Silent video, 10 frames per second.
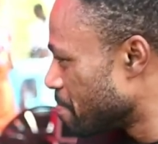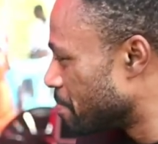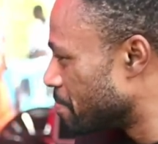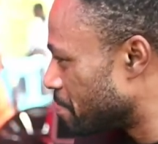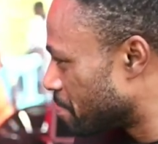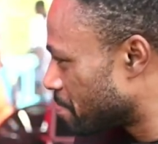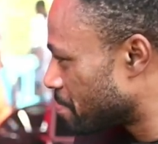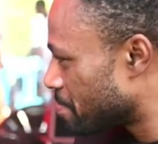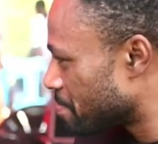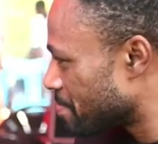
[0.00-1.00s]

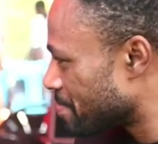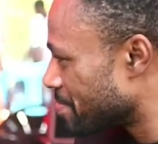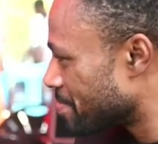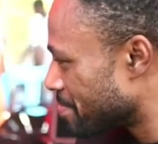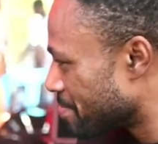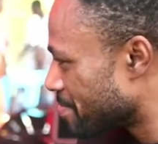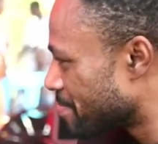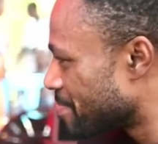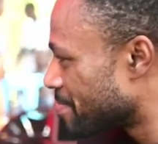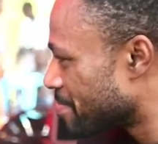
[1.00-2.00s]

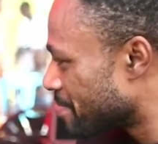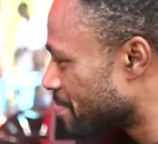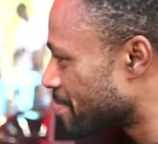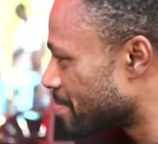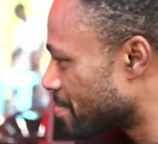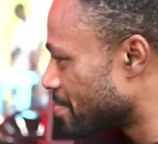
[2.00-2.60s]
This person isn't speaking.